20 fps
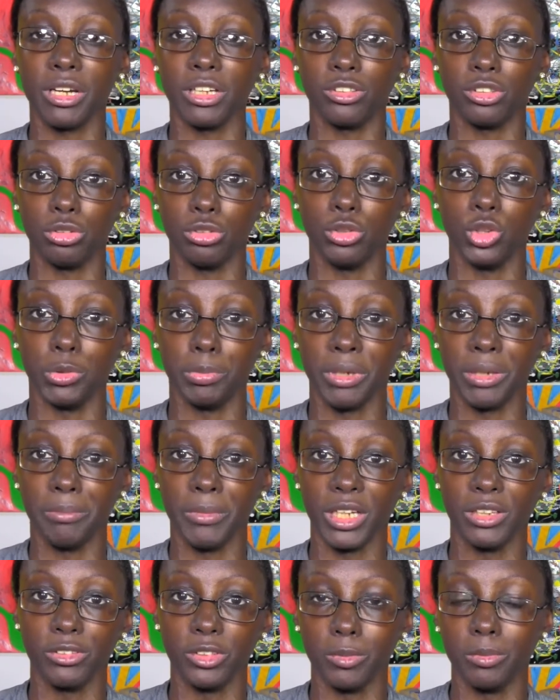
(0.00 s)
I do use my
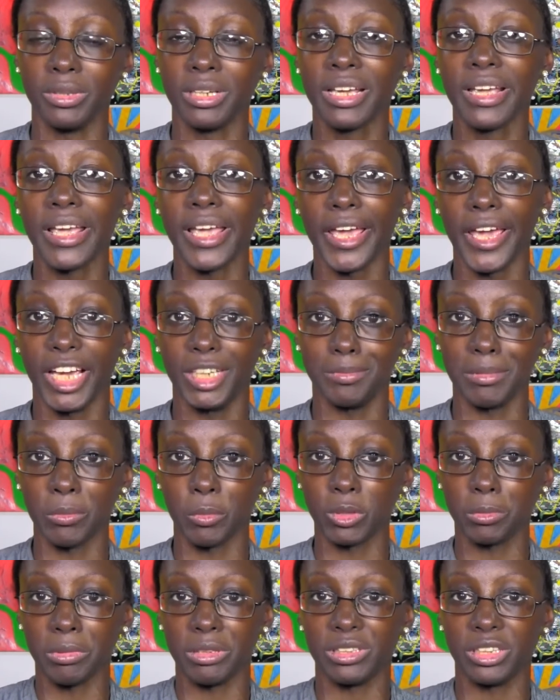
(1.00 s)
bedroom as my
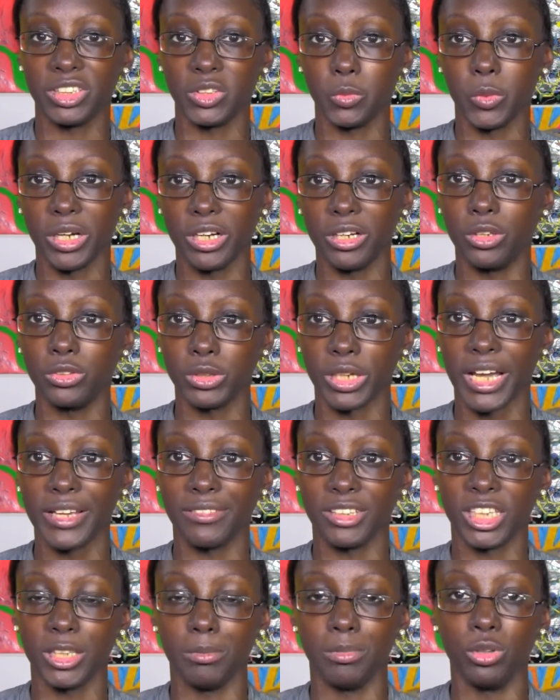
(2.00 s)
workspace as well, so I
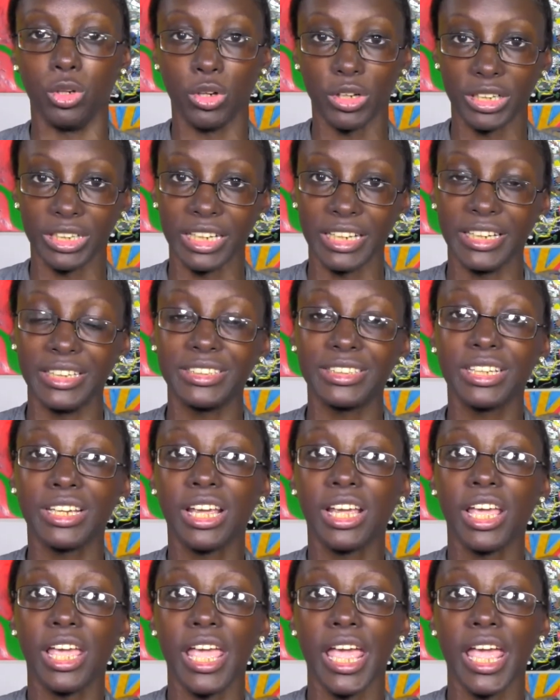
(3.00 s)
have to keep it organized.